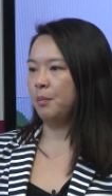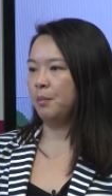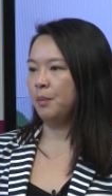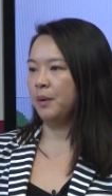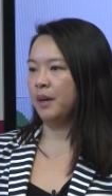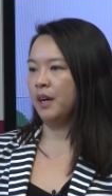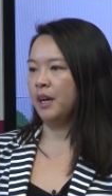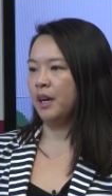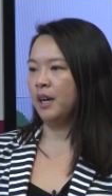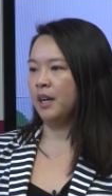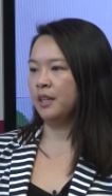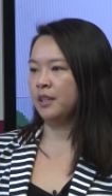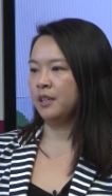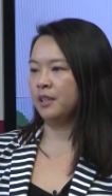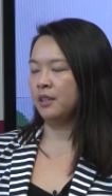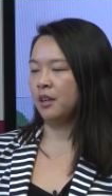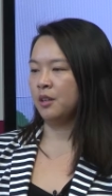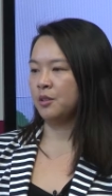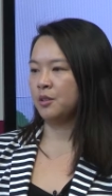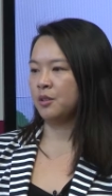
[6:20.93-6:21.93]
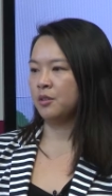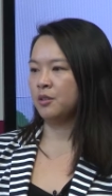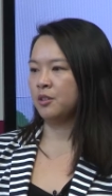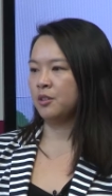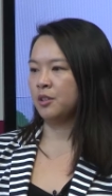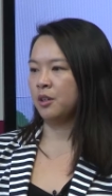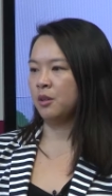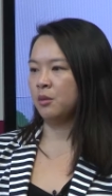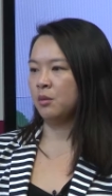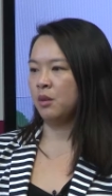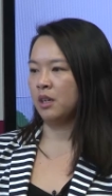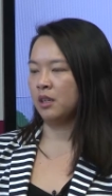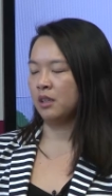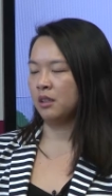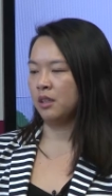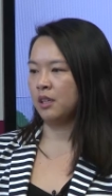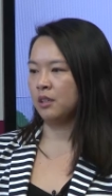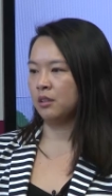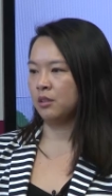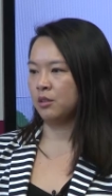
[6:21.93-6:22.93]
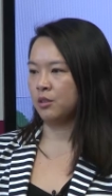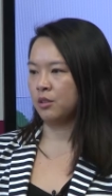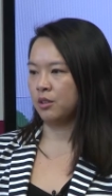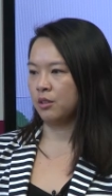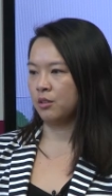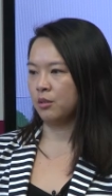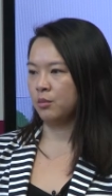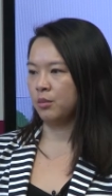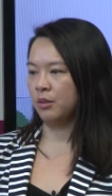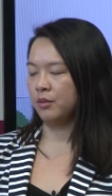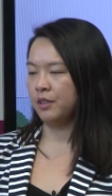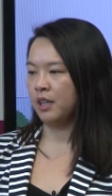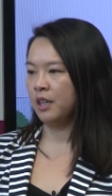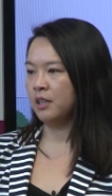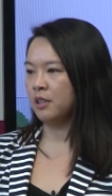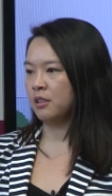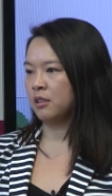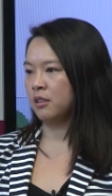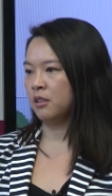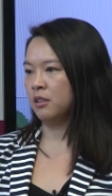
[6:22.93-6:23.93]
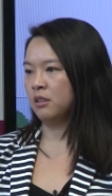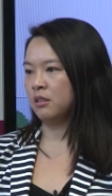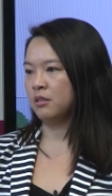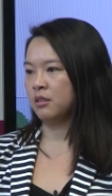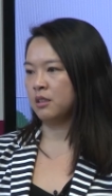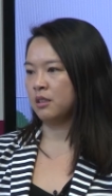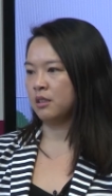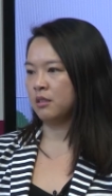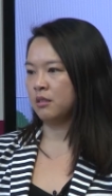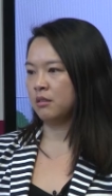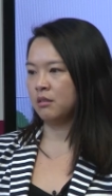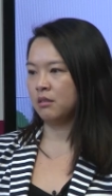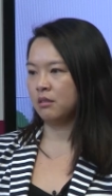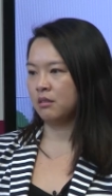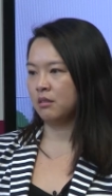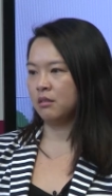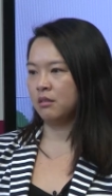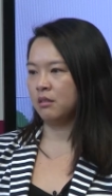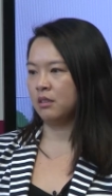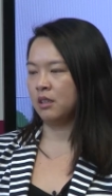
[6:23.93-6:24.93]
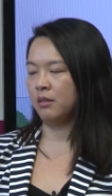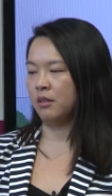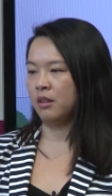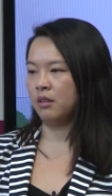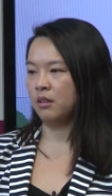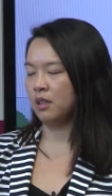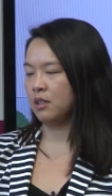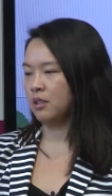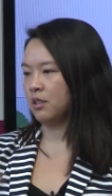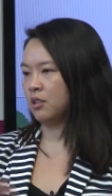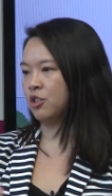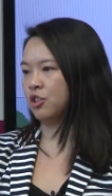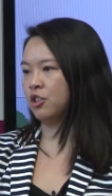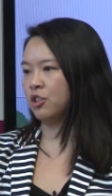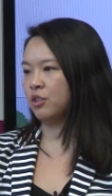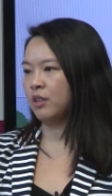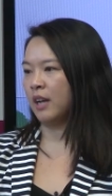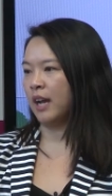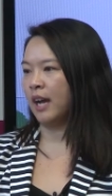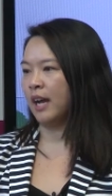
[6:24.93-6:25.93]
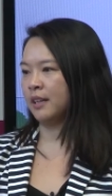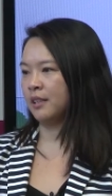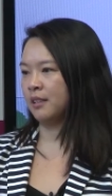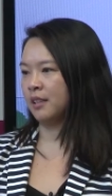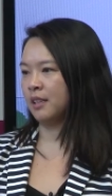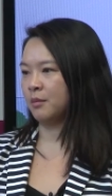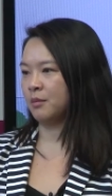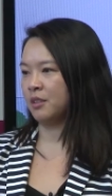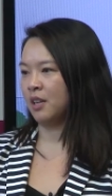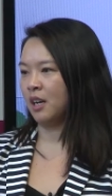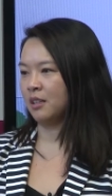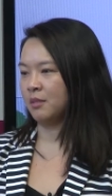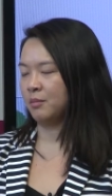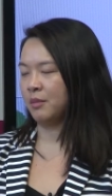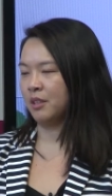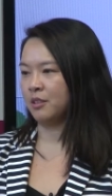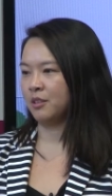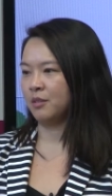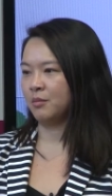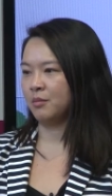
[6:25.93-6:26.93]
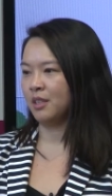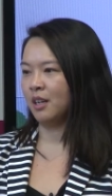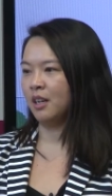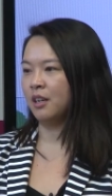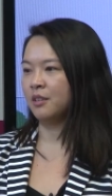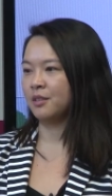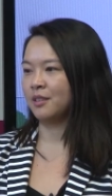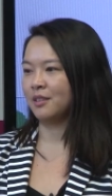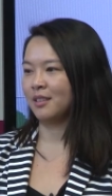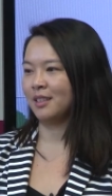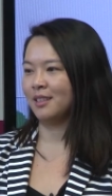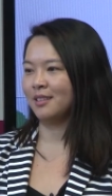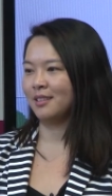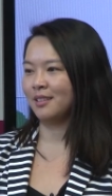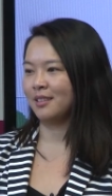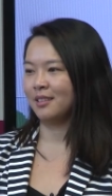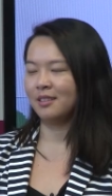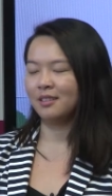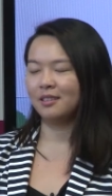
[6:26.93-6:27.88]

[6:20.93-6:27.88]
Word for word: but you also don't want to let loose a group of ten-year-olds and give them things to shoot at and let them talk amongst themselves, because